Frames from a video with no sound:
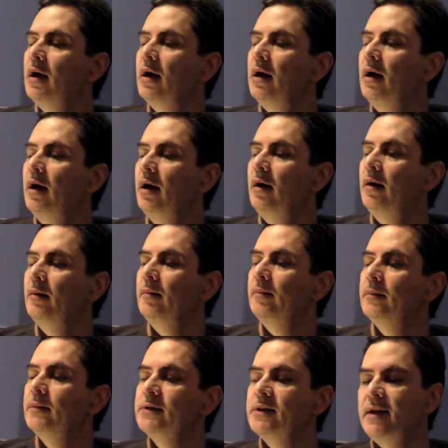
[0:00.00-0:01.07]

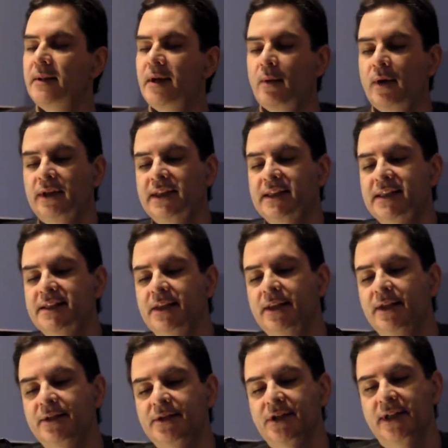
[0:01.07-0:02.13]
So that may work. This is a
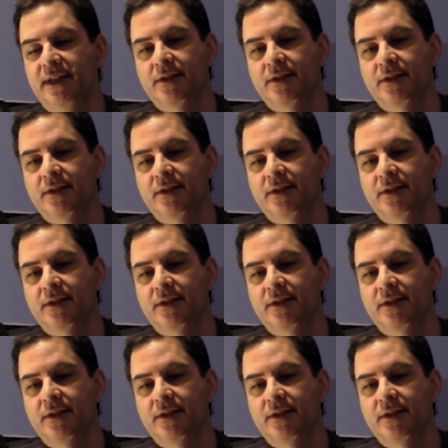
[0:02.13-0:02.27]
little slick,